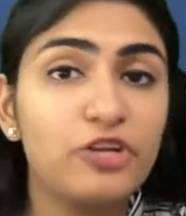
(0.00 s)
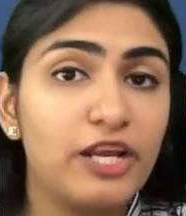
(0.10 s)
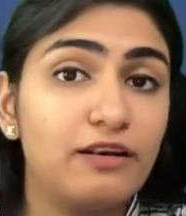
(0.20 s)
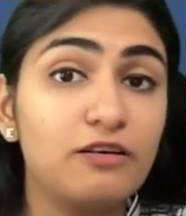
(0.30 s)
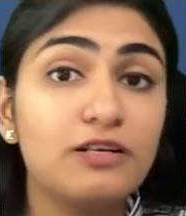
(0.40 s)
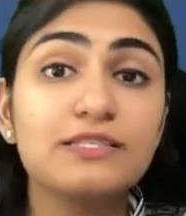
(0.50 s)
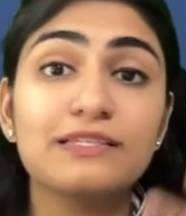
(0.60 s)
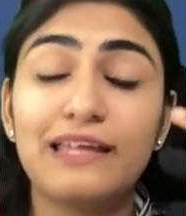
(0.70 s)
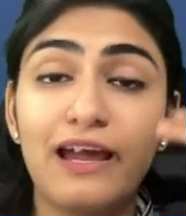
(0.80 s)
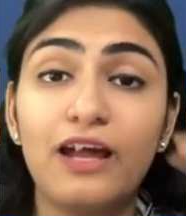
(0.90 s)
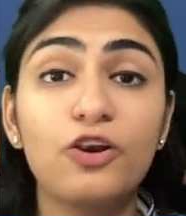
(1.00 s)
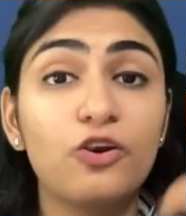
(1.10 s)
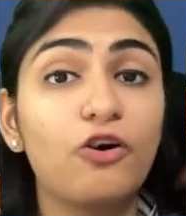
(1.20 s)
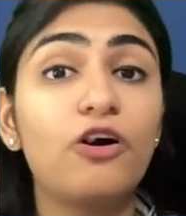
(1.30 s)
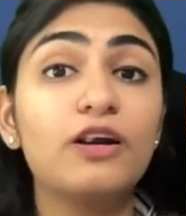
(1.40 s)
traders, they are
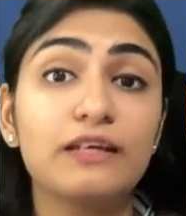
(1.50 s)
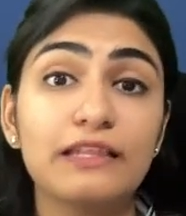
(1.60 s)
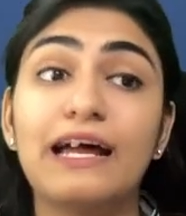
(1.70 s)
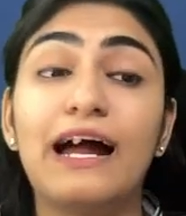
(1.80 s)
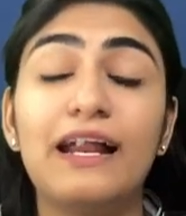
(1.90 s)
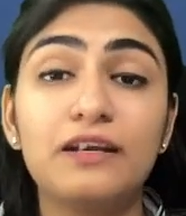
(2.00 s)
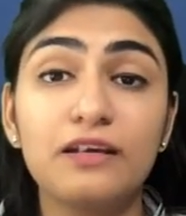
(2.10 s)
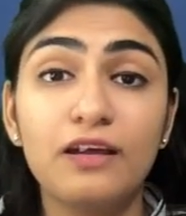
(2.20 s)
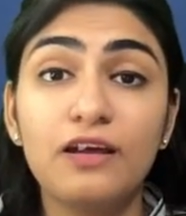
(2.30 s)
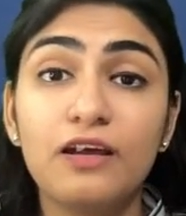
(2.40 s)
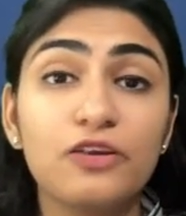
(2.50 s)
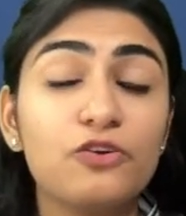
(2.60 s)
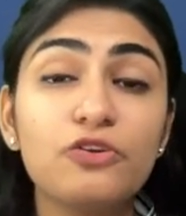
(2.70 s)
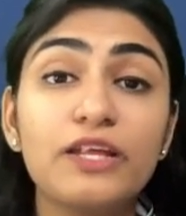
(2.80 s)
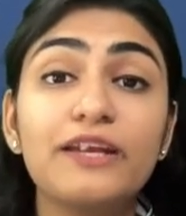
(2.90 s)
not that,
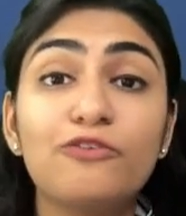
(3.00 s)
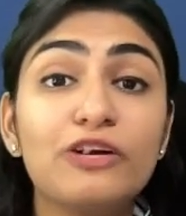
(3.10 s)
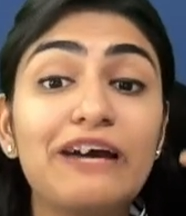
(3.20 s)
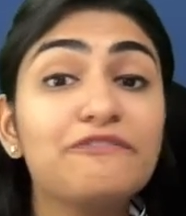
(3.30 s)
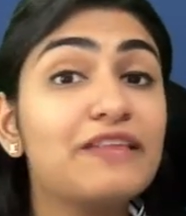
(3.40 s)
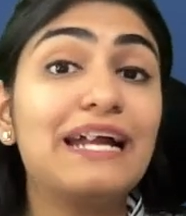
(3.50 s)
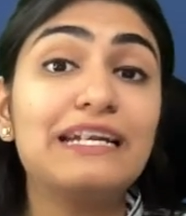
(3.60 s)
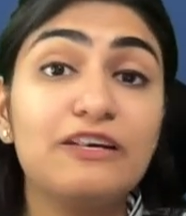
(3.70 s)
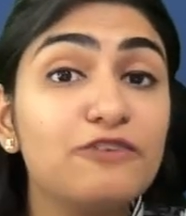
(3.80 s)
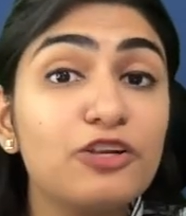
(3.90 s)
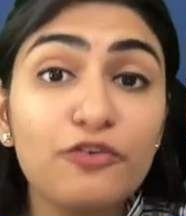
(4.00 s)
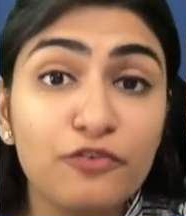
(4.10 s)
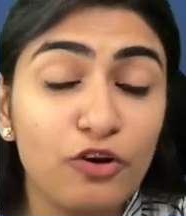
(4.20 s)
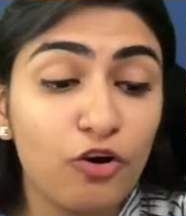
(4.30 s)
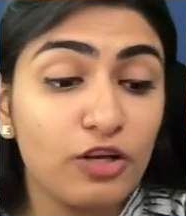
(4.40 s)
they don't have that level
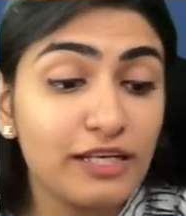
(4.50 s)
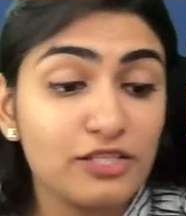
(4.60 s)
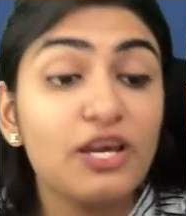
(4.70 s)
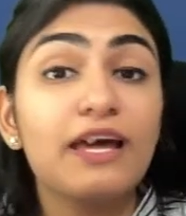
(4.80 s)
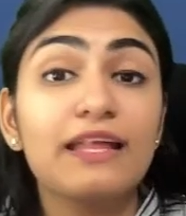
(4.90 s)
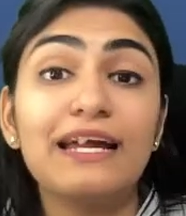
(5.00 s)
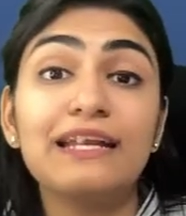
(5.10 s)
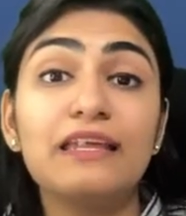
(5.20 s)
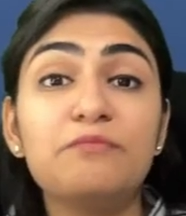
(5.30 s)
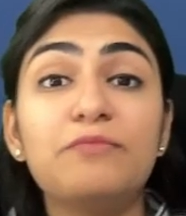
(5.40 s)
of knowledge, that they